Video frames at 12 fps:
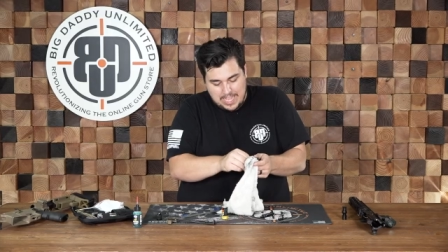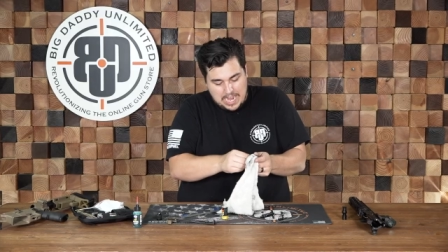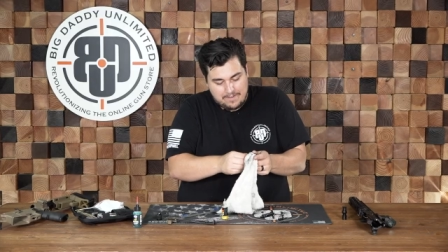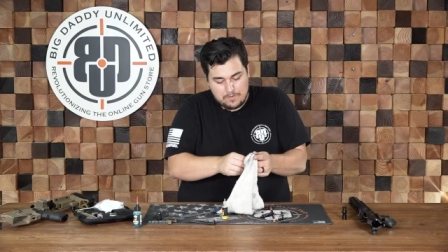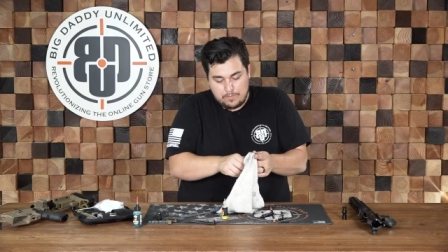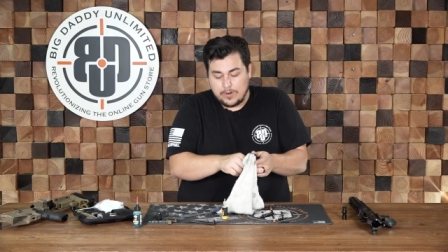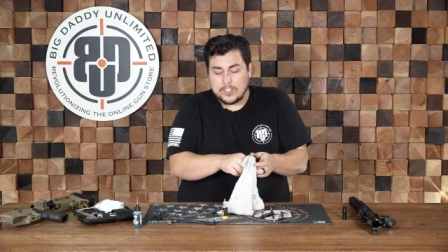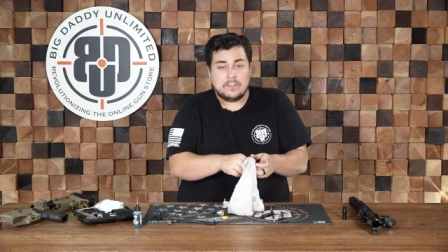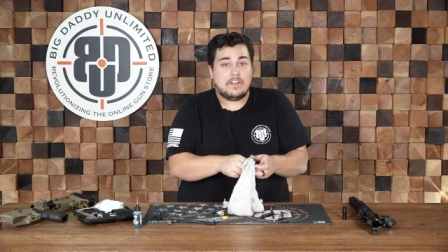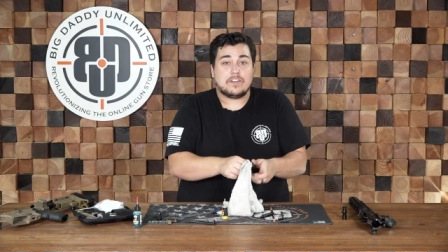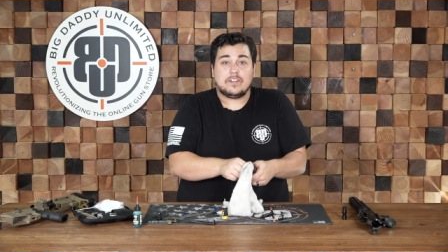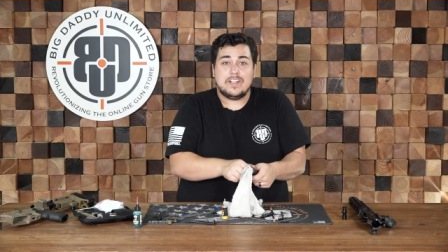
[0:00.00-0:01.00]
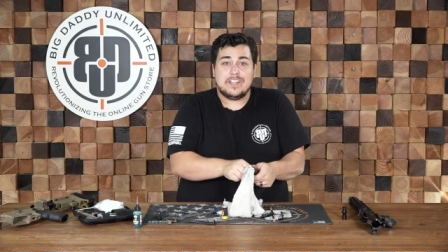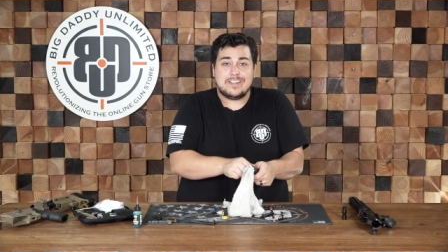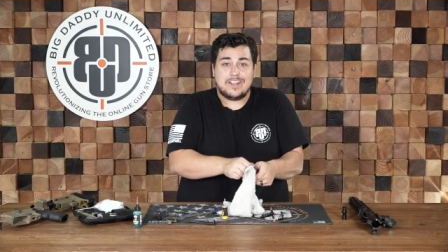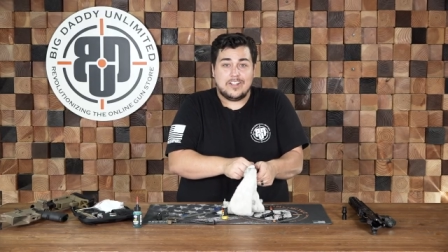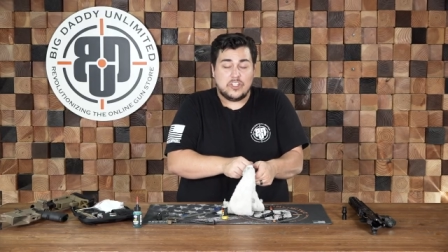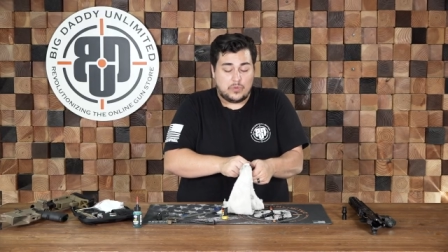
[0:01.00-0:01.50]
Every person I've ever cleaned
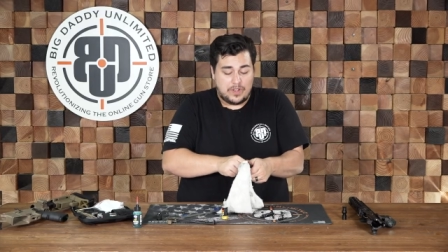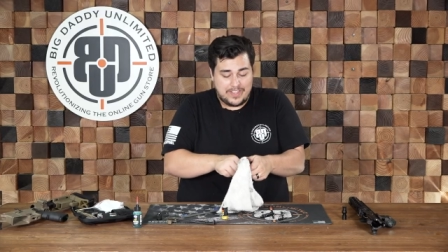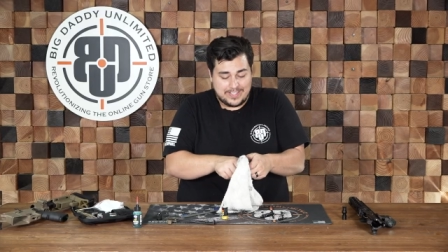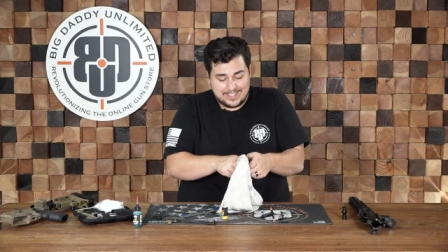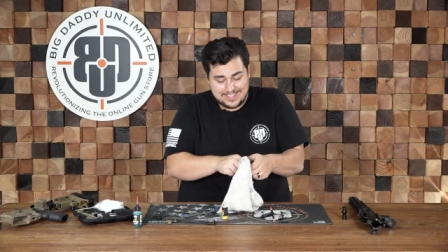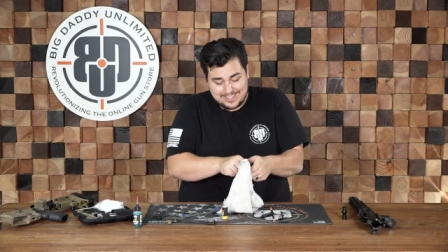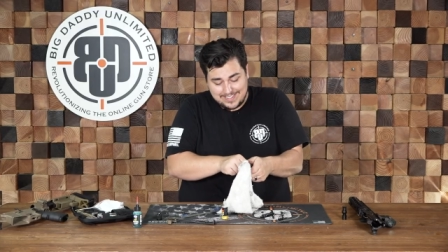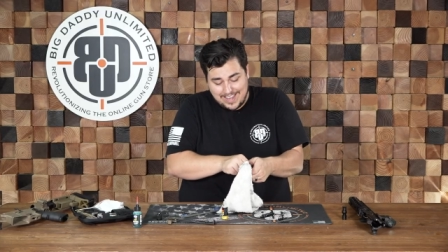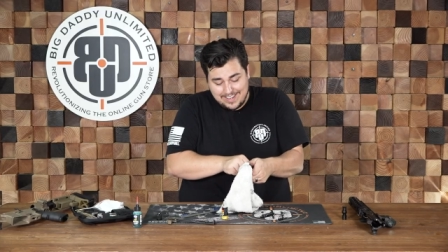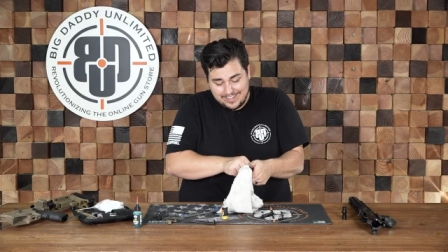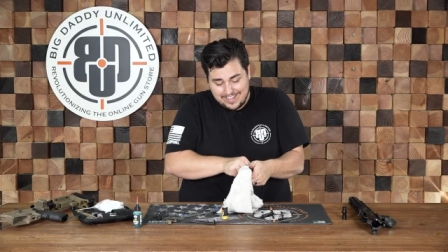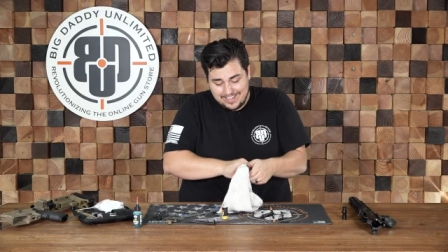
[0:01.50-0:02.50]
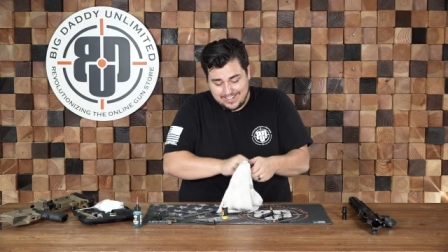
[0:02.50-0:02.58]
guns with has a slightly